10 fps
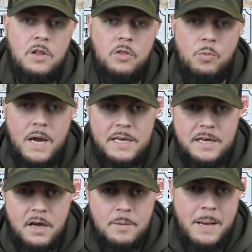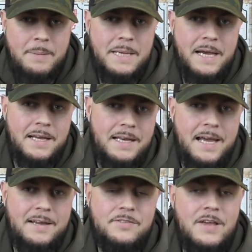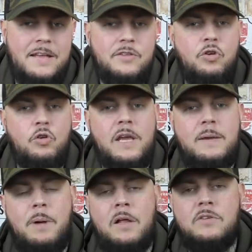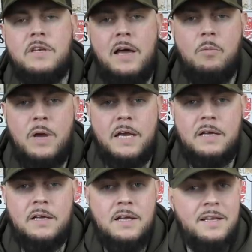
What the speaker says: the way that Aubameyang and Lacazette took him under their wing,